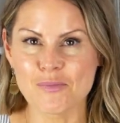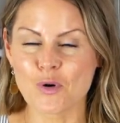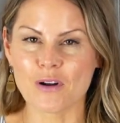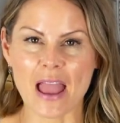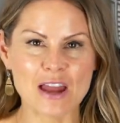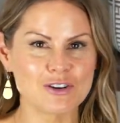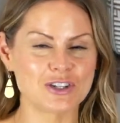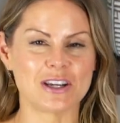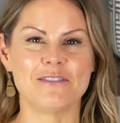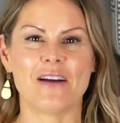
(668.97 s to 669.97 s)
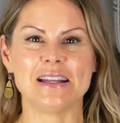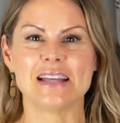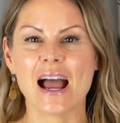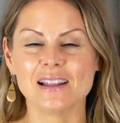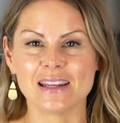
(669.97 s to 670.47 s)
more energy and
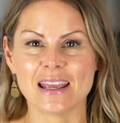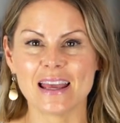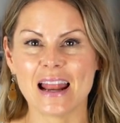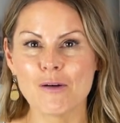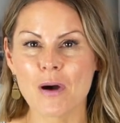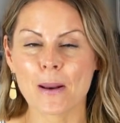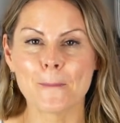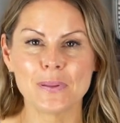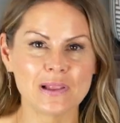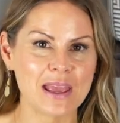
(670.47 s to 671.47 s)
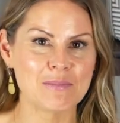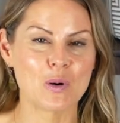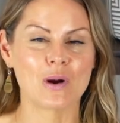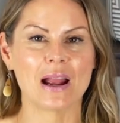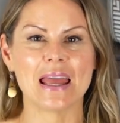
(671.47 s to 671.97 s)
vitality, and I want to play
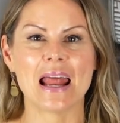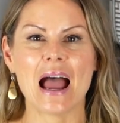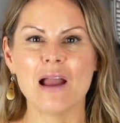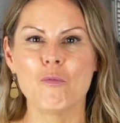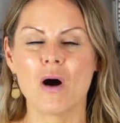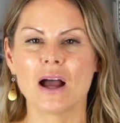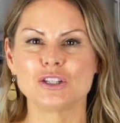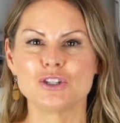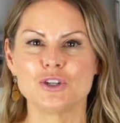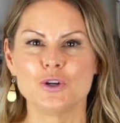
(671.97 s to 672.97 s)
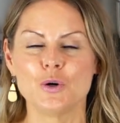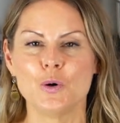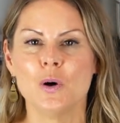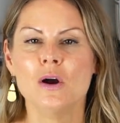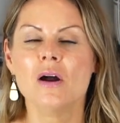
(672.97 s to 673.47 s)
more, and I want
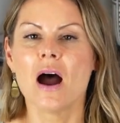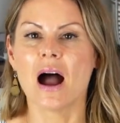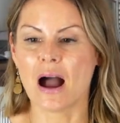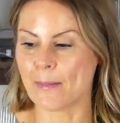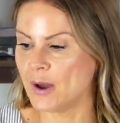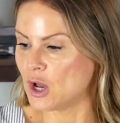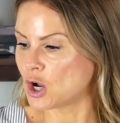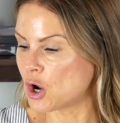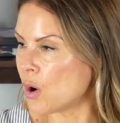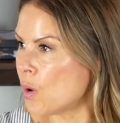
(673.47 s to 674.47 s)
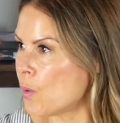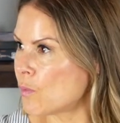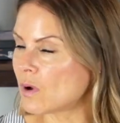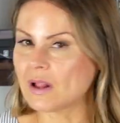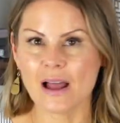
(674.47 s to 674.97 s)
to go
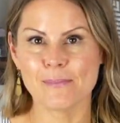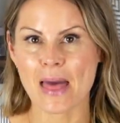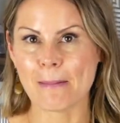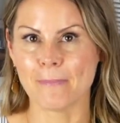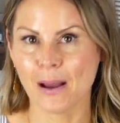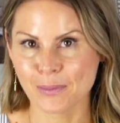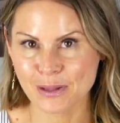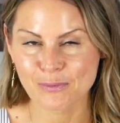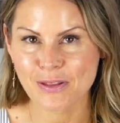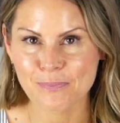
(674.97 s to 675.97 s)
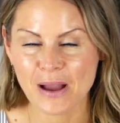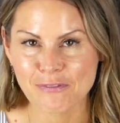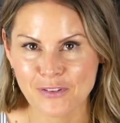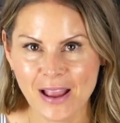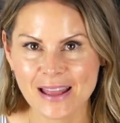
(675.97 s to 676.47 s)
climb that mountain with my
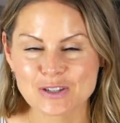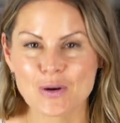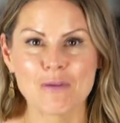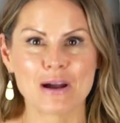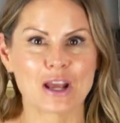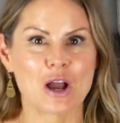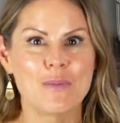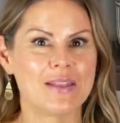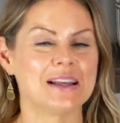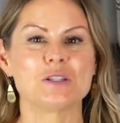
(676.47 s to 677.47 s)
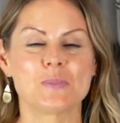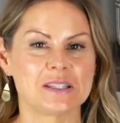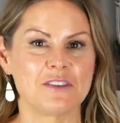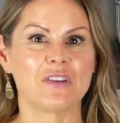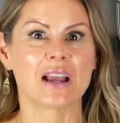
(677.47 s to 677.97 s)
friend, or I want to go on that
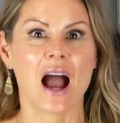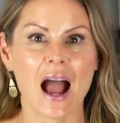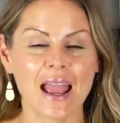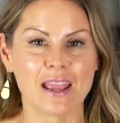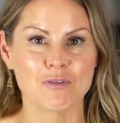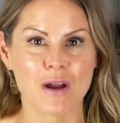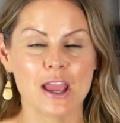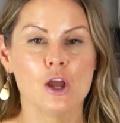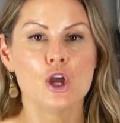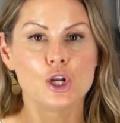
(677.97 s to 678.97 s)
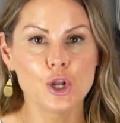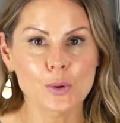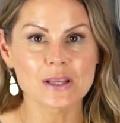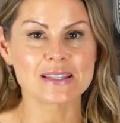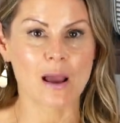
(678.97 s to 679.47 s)
specific hike, right?
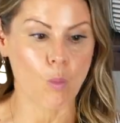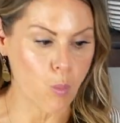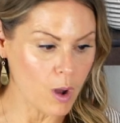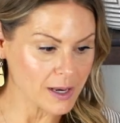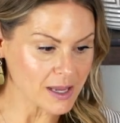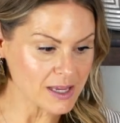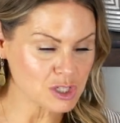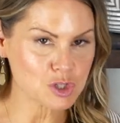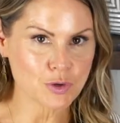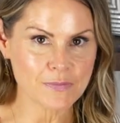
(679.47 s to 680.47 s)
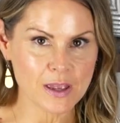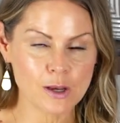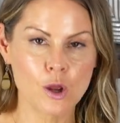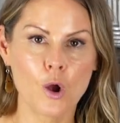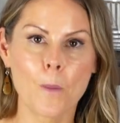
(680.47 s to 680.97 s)
Notice that one is
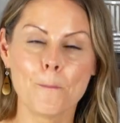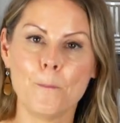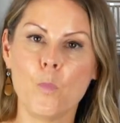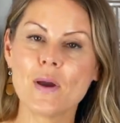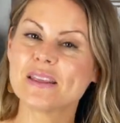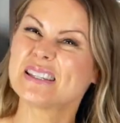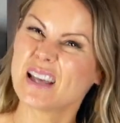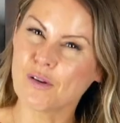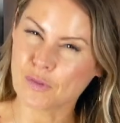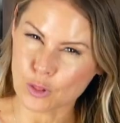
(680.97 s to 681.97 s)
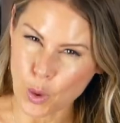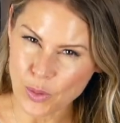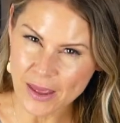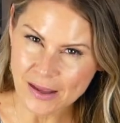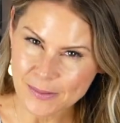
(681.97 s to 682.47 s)
driven with
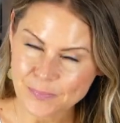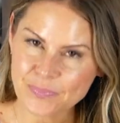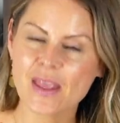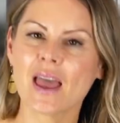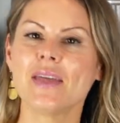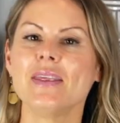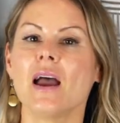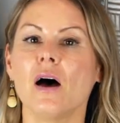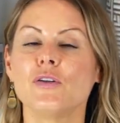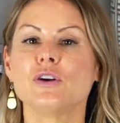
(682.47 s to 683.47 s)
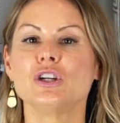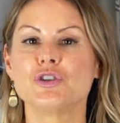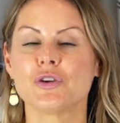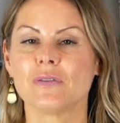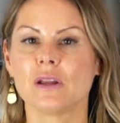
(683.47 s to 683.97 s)
self-loathing and the other
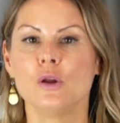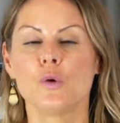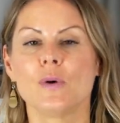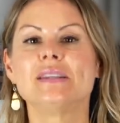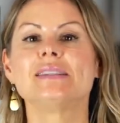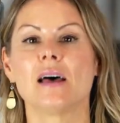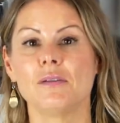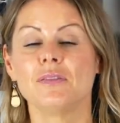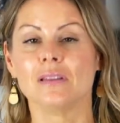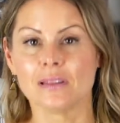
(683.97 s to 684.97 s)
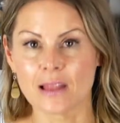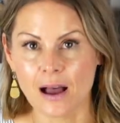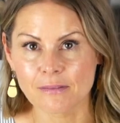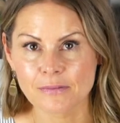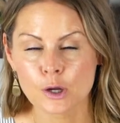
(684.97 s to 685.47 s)
is driven with self-love.